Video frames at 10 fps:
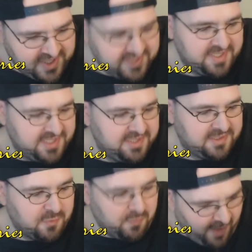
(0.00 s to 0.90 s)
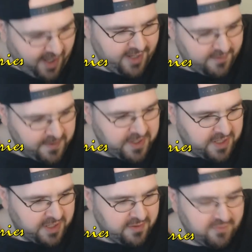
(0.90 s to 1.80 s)
does this remind
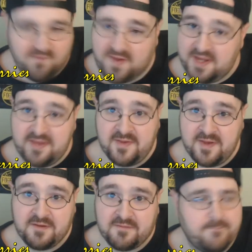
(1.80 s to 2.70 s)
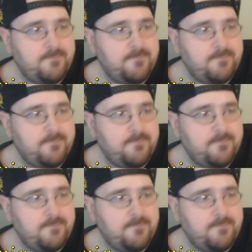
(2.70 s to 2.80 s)
me of anything?